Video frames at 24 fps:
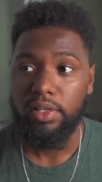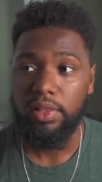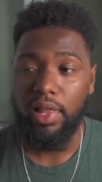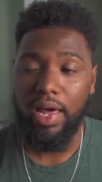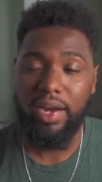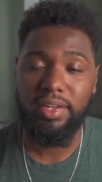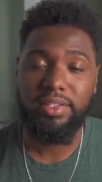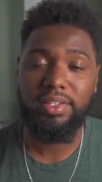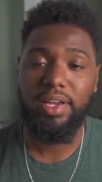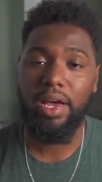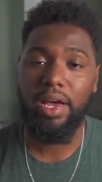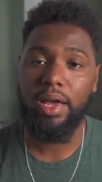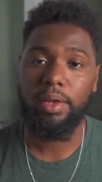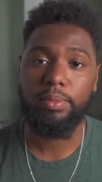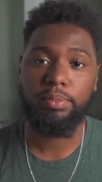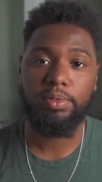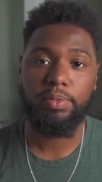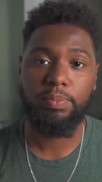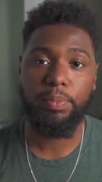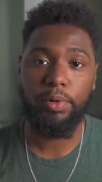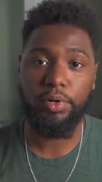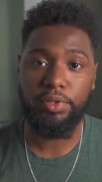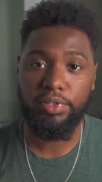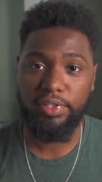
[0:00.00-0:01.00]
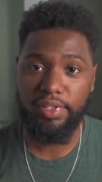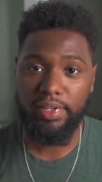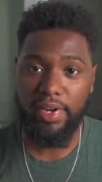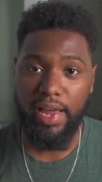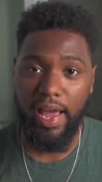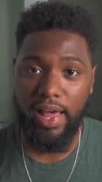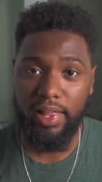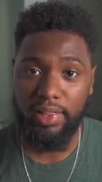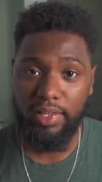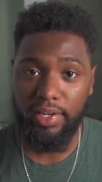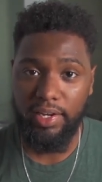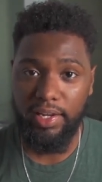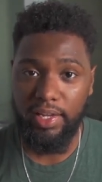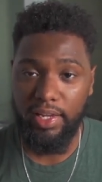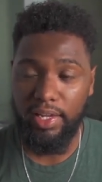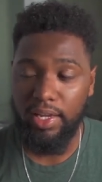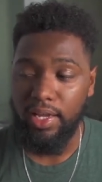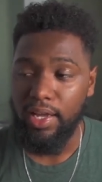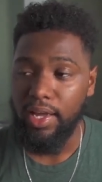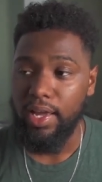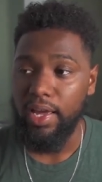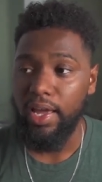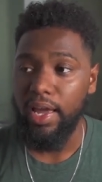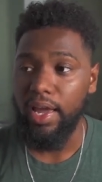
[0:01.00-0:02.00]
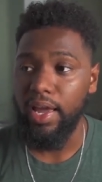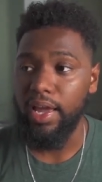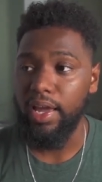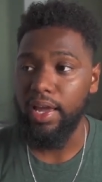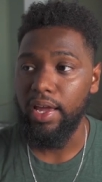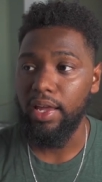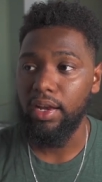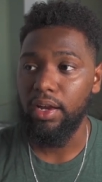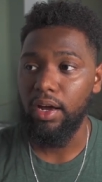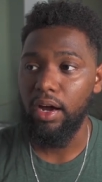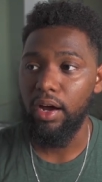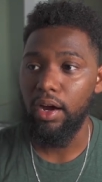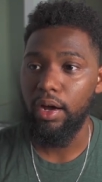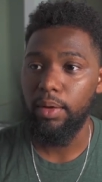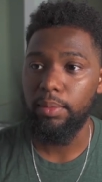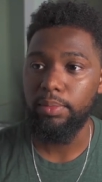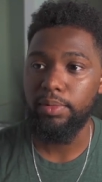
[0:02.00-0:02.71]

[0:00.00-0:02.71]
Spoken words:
A lot of times personality and